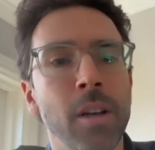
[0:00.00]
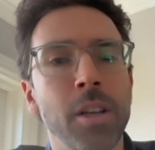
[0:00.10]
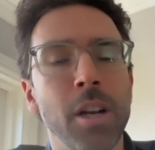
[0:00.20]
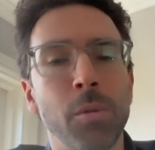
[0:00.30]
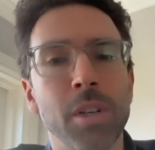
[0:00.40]

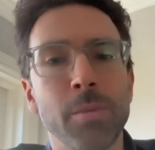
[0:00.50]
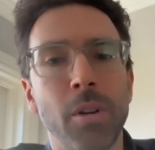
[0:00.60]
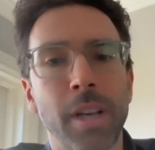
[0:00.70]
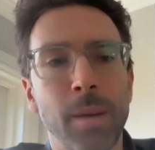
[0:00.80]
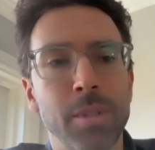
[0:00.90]
were
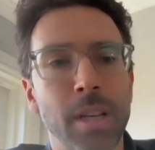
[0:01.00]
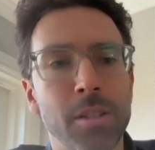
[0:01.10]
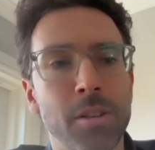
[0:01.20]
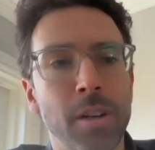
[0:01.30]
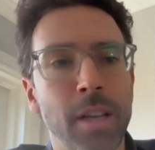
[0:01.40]
small caps
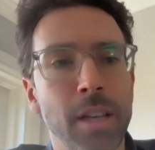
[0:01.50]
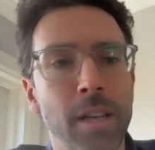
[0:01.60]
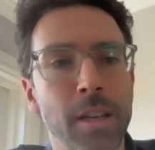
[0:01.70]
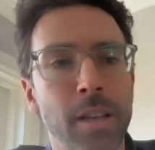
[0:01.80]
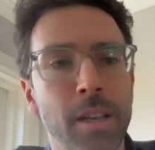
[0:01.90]
yesterday,
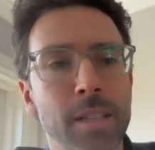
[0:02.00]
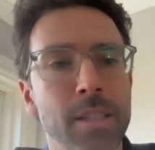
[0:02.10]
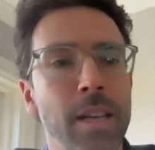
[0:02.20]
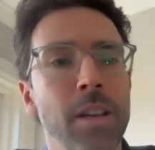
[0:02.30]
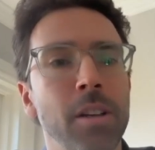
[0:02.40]
and I guess
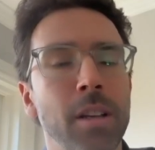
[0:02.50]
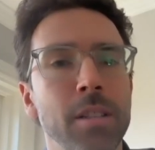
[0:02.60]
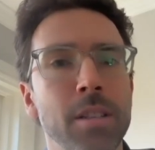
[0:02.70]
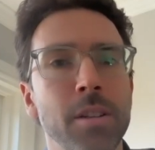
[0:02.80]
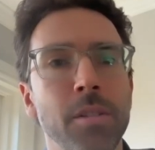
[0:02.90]
today you can
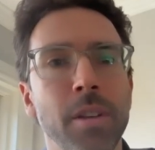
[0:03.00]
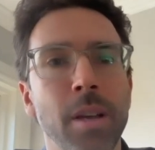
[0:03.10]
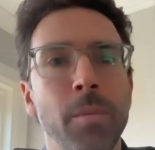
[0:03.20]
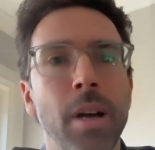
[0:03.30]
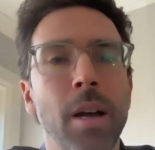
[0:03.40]
consider
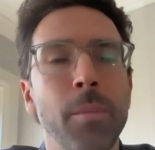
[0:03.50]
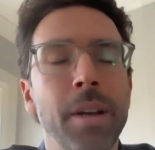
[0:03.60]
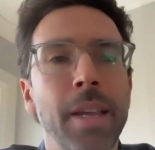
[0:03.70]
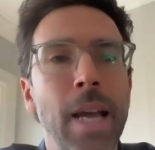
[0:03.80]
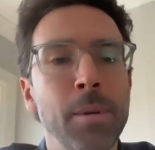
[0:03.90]
them
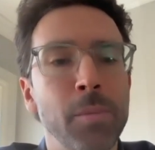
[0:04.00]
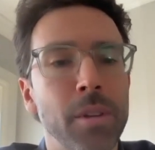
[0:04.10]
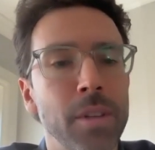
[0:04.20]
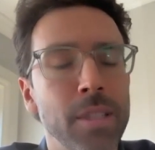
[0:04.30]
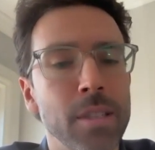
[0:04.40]
mid caps, but
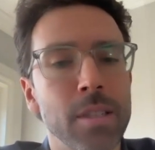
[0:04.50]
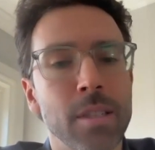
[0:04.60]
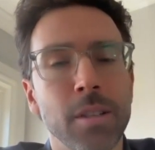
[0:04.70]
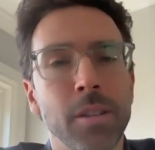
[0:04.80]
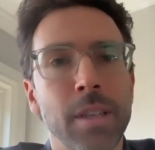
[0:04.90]
the thesis is
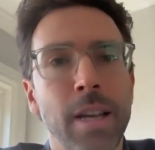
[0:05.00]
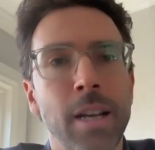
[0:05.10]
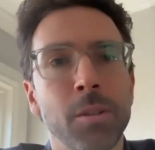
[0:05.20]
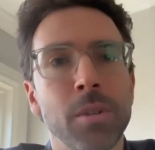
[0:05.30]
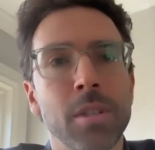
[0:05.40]
still
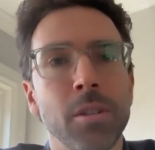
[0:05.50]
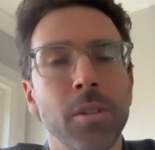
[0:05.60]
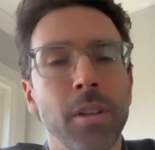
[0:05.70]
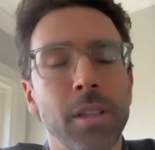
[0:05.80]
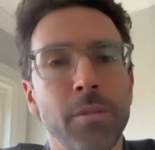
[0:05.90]
intact. We still
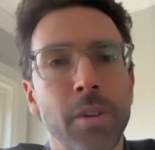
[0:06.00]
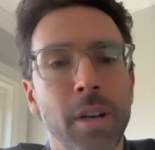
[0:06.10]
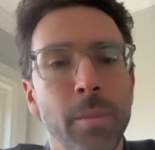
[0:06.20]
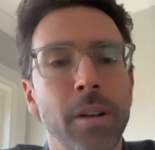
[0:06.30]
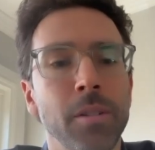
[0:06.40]
really like the
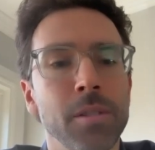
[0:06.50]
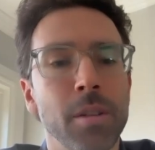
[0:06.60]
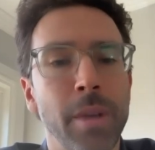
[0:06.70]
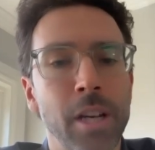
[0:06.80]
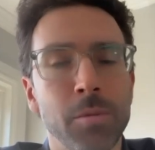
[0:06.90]
fundamentals,
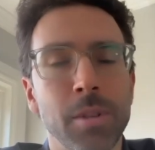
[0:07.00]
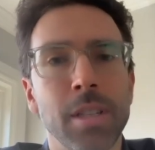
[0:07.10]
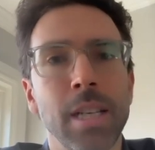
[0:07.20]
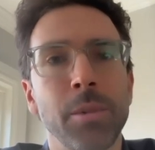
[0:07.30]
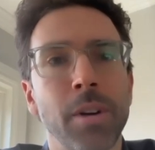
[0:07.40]
the management
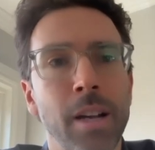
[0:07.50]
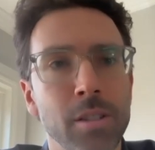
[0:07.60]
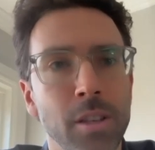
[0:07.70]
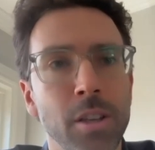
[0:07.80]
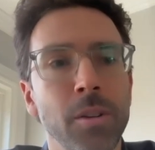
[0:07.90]
team, they're
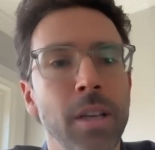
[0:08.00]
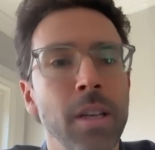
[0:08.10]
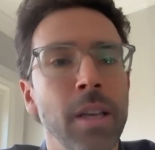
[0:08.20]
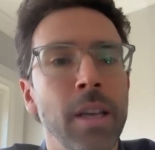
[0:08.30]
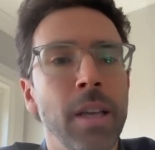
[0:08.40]
executing,
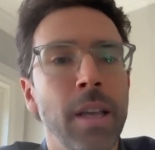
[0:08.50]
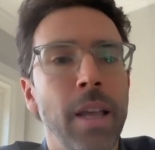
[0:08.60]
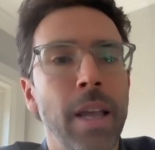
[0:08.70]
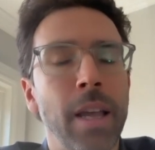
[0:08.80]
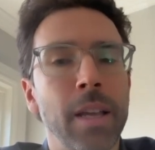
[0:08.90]

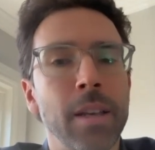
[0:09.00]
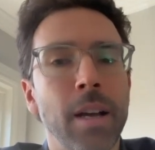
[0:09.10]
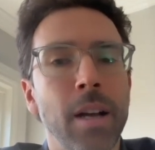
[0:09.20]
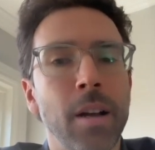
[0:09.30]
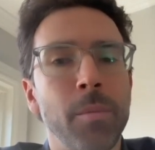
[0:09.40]
and
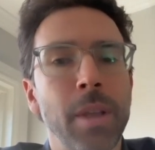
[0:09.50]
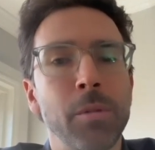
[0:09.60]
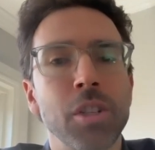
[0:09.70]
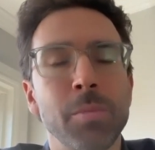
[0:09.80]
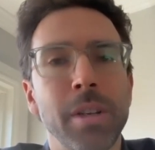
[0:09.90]
it
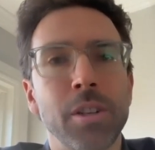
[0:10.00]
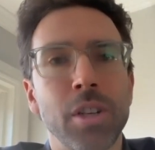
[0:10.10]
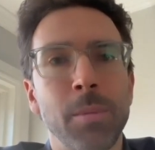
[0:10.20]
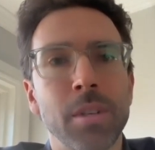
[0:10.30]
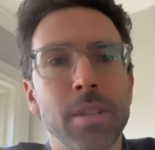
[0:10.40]
would just be a
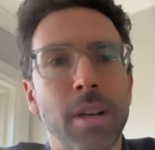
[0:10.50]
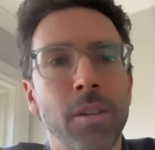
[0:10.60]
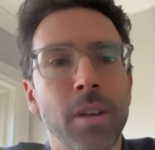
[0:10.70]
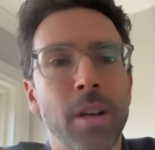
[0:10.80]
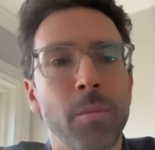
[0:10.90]
shame to sell
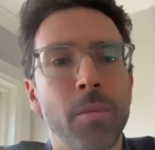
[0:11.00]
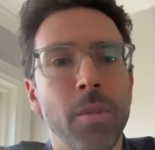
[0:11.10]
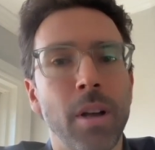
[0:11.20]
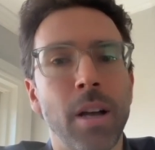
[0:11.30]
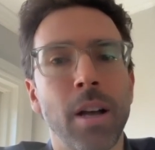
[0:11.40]
them
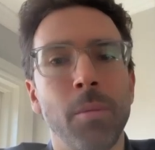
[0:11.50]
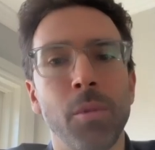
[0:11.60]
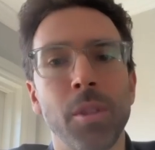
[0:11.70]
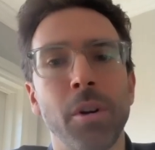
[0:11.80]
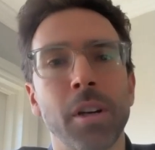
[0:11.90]

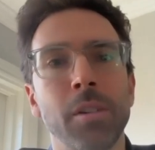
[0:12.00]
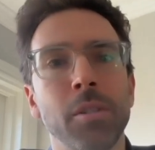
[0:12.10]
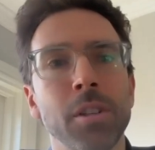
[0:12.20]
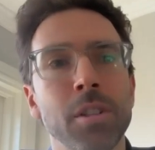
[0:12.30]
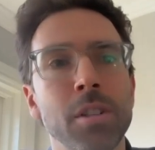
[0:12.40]
when the market
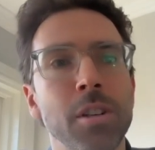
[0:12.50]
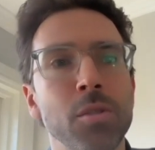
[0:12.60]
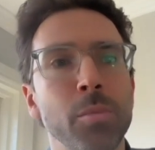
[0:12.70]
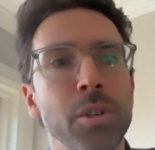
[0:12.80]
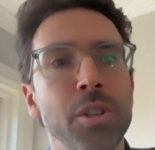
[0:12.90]
really just starts
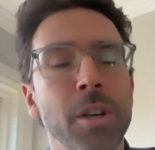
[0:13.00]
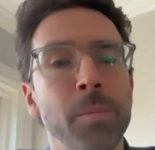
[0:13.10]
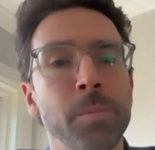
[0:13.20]
to appreciate them.